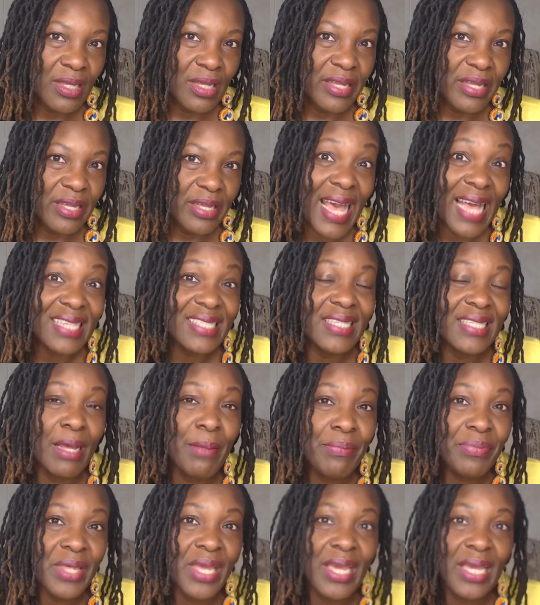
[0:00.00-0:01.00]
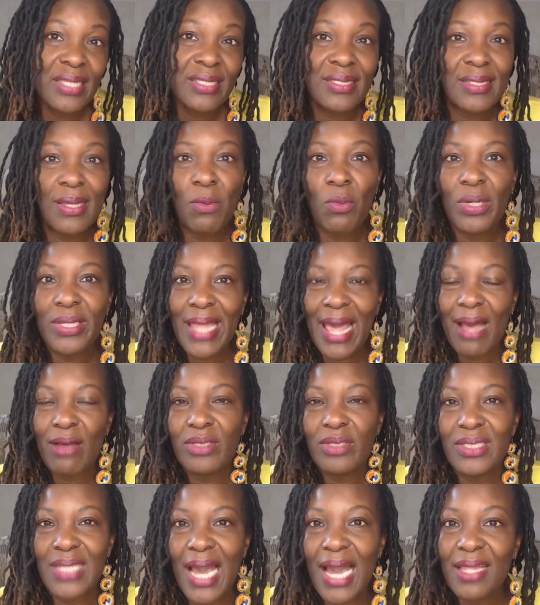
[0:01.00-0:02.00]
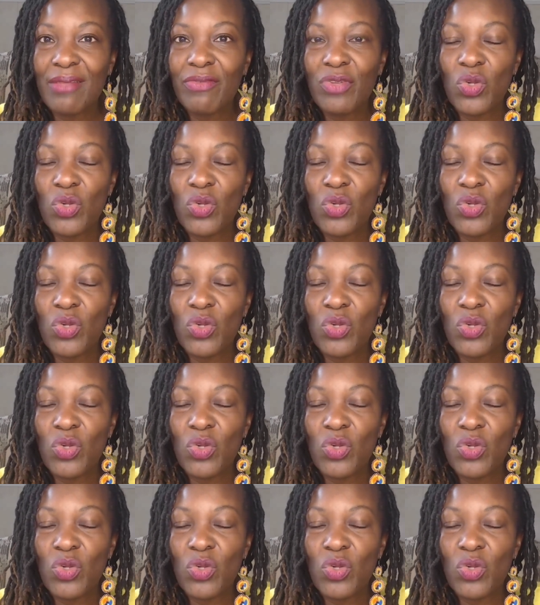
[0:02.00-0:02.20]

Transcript: that something and someone outside of